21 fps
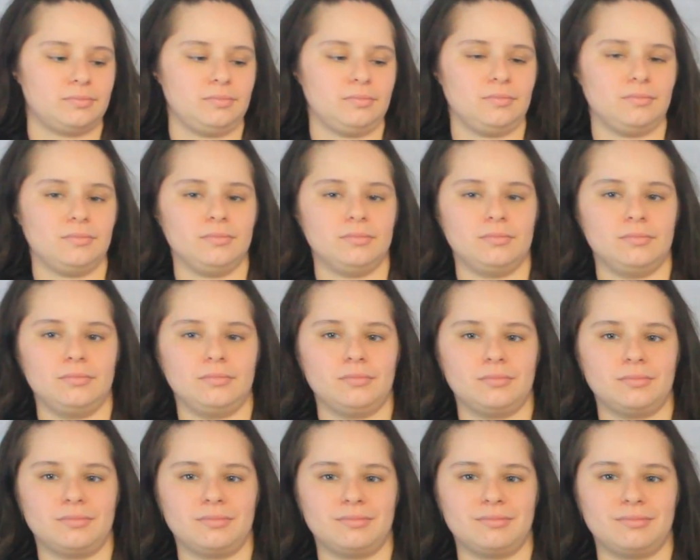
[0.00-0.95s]

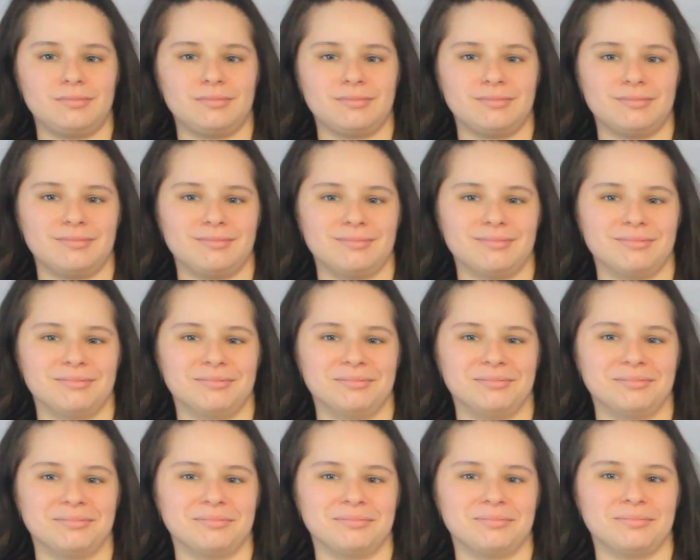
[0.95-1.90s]

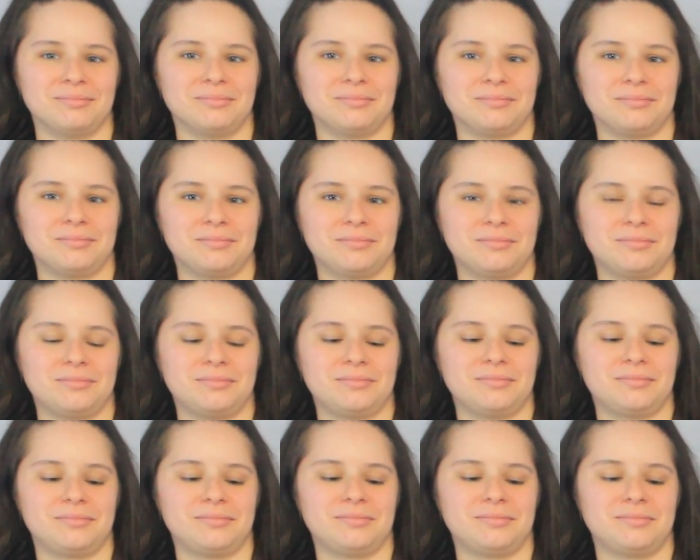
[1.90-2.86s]

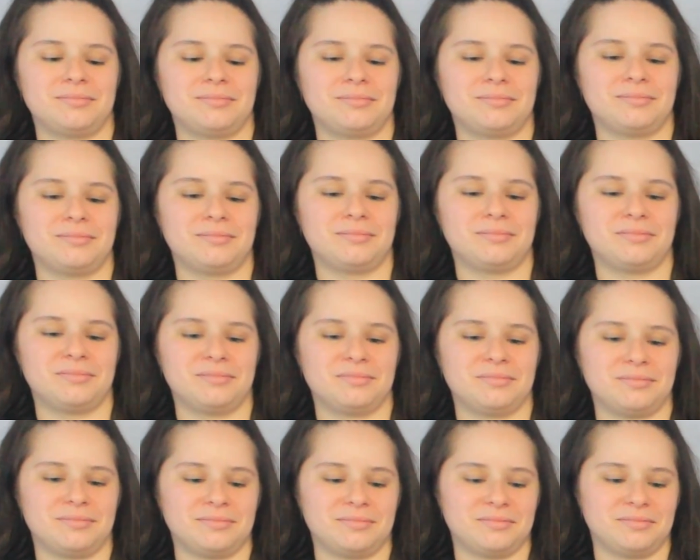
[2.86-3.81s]

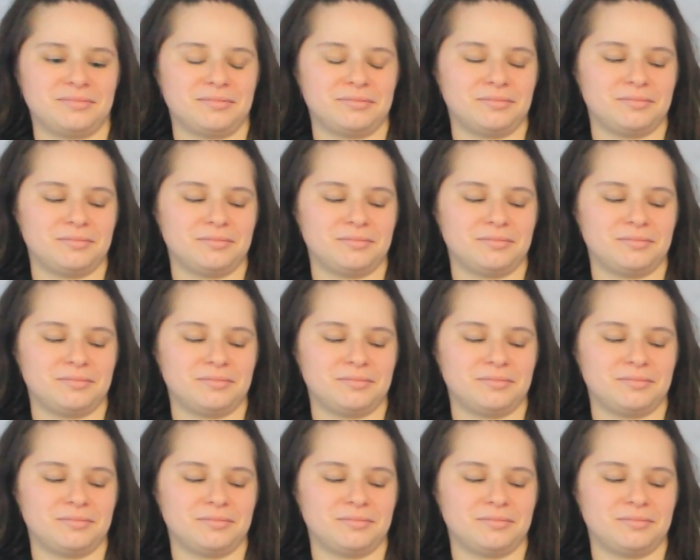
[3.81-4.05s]
(not speaking)